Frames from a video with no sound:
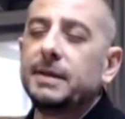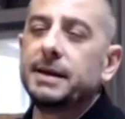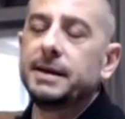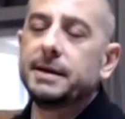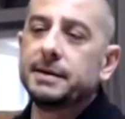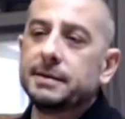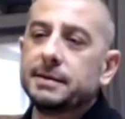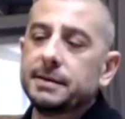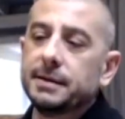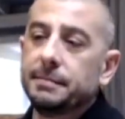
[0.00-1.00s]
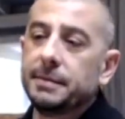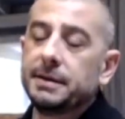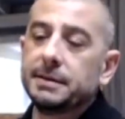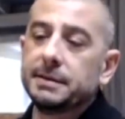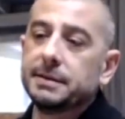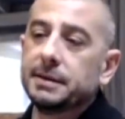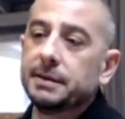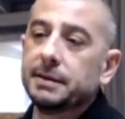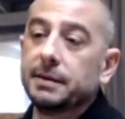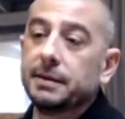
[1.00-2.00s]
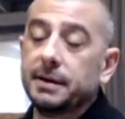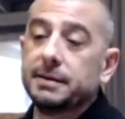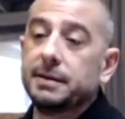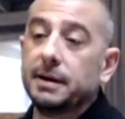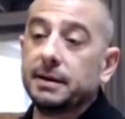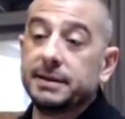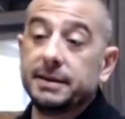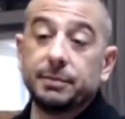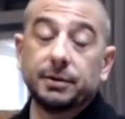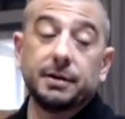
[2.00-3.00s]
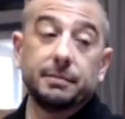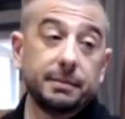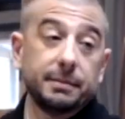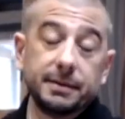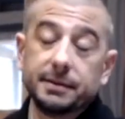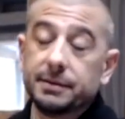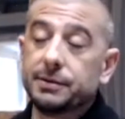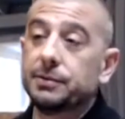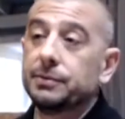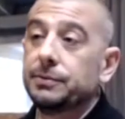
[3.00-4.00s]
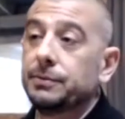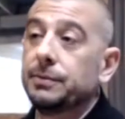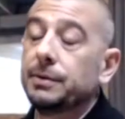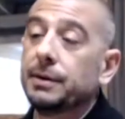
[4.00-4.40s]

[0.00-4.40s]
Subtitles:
it means a deeper commitment to